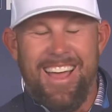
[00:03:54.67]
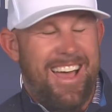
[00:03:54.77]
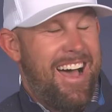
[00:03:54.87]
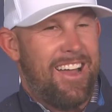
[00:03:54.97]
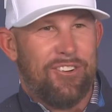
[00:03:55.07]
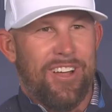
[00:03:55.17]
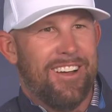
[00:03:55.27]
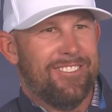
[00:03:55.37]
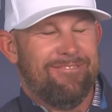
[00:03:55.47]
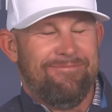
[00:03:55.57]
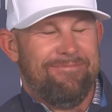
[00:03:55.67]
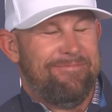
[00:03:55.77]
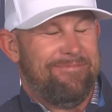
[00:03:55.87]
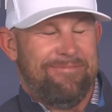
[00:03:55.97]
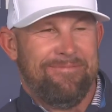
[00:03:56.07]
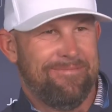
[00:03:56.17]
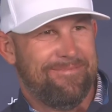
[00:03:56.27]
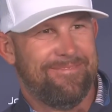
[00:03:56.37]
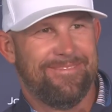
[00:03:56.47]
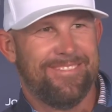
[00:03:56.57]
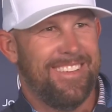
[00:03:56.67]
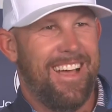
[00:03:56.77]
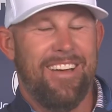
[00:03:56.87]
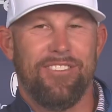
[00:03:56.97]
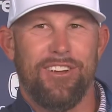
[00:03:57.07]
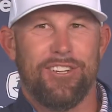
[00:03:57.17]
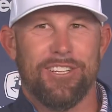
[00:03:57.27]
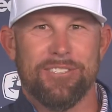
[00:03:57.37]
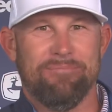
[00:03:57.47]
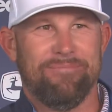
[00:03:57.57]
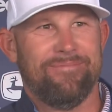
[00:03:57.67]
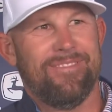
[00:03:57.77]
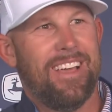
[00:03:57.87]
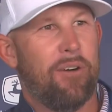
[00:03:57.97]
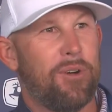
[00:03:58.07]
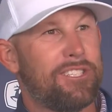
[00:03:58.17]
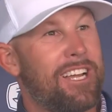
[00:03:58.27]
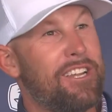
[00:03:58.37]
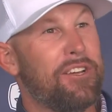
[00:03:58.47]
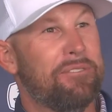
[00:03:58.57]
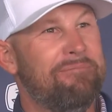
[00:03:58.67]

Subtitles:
I don't know. I have no clue. I wish I knew.